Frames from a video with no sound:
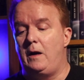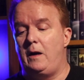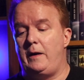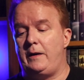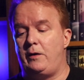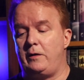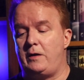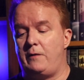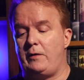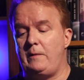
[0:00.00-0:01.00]
uh, in
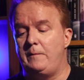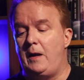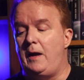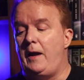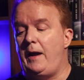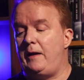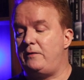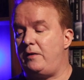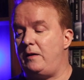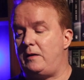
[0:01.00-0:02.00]
hardcover.
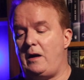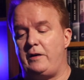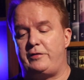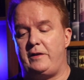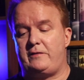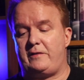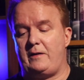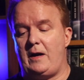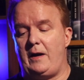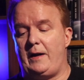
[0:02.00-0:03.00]
And uh, gosh, it's
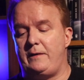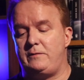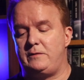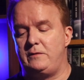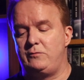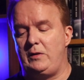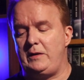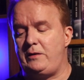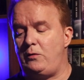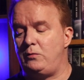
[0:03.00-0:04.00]
I
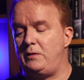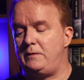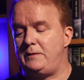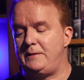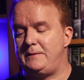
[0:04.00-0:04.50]
really don't